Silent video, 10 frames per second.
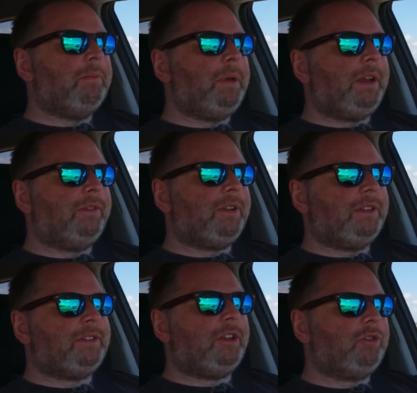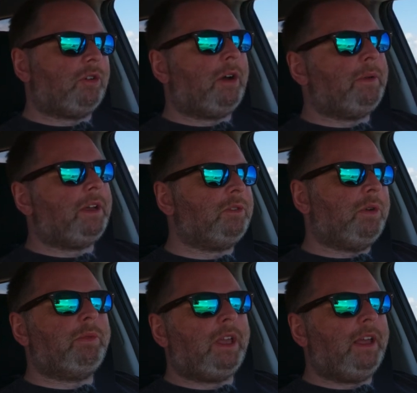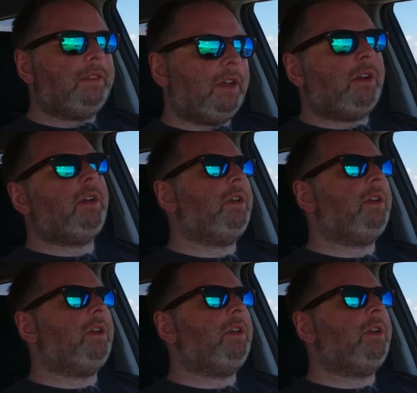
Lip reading: benefits and drawbacks when we get there.